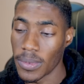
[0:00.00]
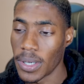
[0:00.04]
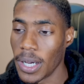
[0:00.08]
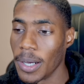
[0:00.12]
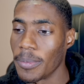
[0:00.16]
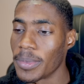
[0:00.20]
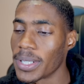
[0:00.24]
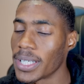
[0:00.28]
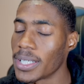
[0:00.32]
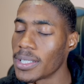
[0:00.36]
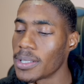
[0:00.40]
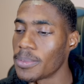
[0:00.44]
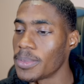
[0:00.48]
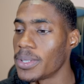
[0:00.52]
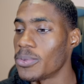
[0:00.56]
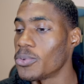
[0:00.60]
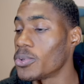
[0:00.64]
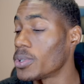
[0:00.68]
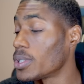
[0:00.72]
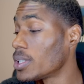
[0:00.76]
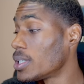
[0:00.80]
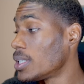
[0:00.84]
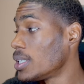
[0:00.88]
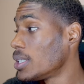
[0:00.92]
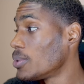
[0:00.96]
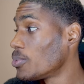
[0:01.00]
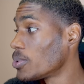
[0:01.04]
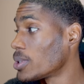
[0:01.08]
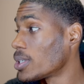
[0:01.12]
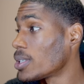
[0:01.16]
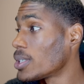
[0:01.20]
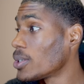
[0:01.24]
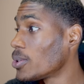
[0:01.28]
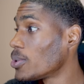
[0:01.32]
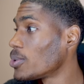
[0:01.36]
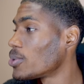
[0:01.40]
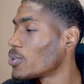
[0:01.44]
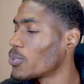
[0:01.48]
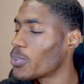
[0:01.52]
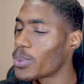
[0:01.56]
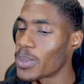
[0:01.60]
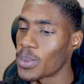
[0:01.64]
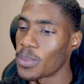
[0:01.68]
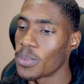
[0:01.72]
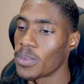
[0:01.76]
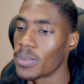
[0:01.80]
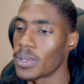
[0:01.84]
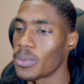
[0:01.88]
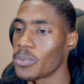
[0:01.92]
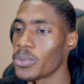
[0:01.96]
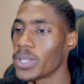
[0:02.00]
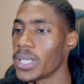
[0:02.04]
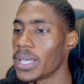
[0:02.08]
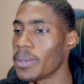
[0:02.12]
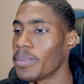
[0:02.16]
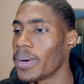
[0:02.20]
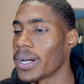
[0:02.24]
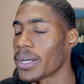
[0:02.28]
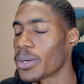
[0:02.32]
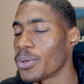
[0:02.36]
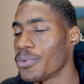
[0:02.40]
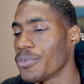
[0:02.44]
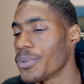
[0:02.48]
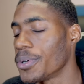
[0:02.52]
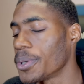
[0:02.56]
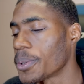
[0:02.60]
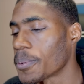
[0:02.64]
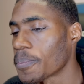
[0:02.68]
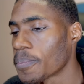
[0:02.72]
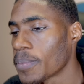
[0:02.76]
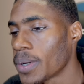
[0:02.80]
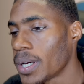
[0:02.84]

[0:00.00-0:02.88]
I'm gonna get me one of those. We get back over there.